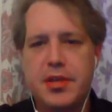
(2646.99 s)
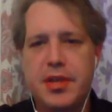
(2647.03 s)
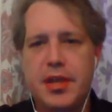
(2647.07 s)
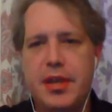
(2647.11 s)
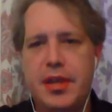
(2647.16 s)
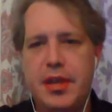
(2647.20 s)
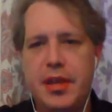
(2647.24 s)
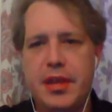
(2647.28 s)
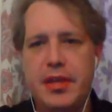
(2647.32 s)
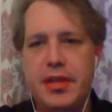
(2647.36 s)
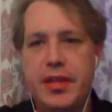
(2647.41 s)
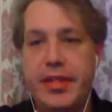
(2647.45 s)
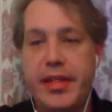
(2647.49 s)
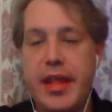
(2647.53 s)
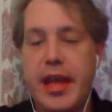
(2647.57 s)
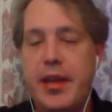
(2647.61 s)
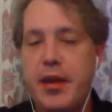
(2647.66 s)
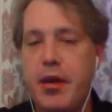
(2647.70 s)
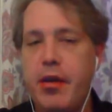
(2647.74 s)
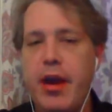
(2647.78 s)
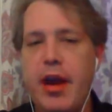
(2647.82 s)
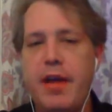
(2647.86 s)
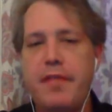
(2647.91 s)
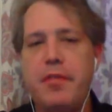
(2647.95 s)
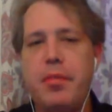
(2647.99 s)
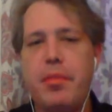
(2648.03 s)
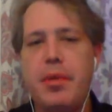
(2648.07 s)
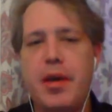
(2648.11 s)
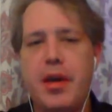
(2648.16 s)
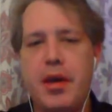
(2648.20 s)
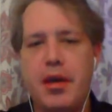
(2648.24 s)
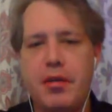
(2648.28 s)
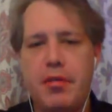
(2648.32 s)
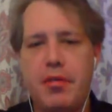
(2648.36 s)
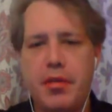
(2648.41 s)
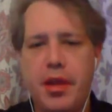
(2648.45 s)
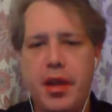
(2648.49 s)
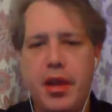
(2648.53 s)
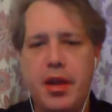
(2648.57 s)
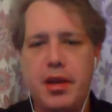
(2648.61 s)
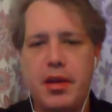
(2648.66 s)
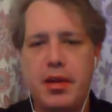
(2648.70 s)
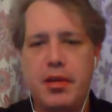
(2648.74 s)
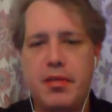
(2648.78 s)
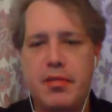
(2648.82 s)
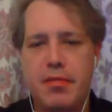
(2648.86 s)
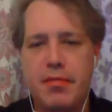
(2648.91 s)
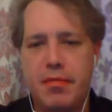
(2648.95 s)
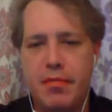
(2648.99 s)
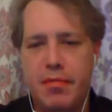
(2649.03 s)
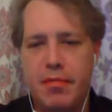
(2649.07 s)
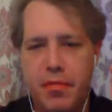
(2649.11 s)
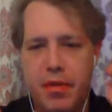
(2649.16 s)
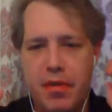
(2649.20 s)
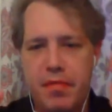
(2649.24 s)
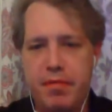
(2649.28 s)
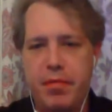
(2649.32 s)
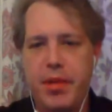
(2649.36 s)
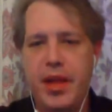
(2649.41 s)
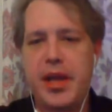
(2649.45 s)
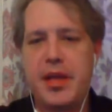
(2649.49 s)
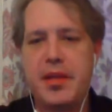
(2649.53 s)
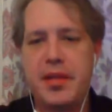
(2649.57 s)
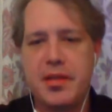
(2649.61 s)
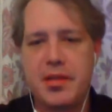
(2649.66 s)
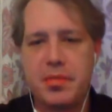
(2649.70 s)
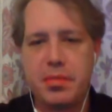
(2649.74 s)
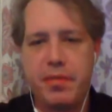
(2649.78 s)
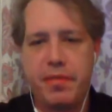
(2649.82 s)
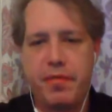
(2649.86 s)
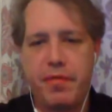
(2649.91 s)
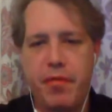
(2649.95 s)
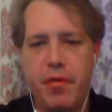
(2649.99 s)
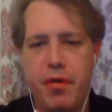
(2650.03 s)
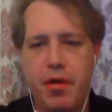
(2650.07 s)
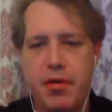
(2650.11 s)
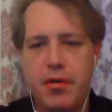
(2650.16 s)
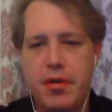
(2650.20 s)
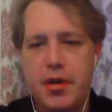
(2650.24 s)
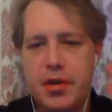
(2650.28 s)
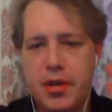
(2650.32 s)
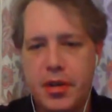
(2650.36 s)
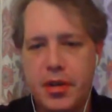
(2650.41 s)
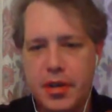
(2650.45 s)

and they don't have to be kink related. We've played this before.